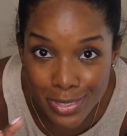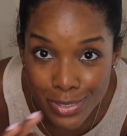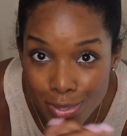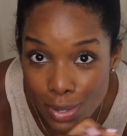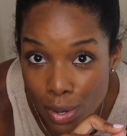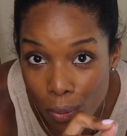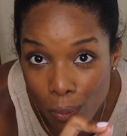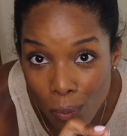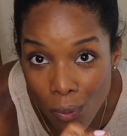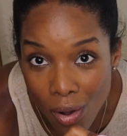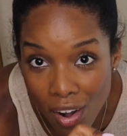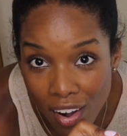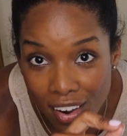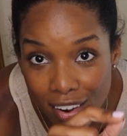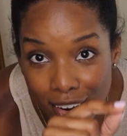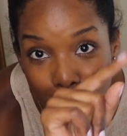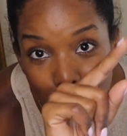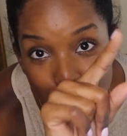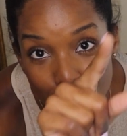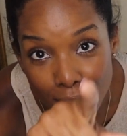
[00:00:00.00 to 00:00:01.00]
don't
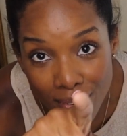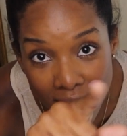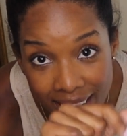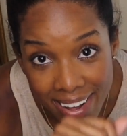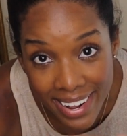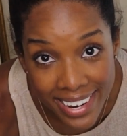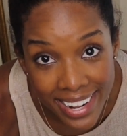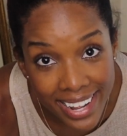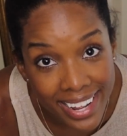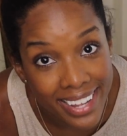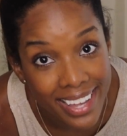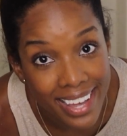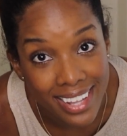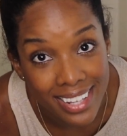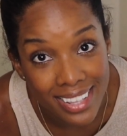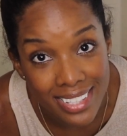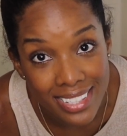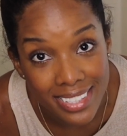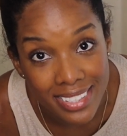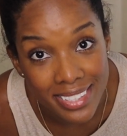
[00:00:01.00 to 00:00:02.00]
walk, run and
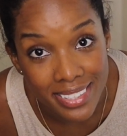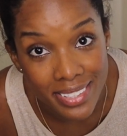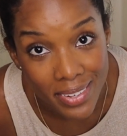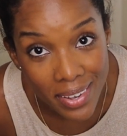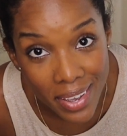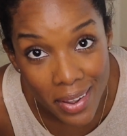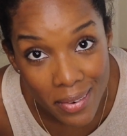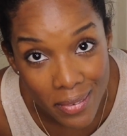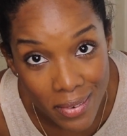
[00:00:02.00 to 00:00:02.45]
get these, okay,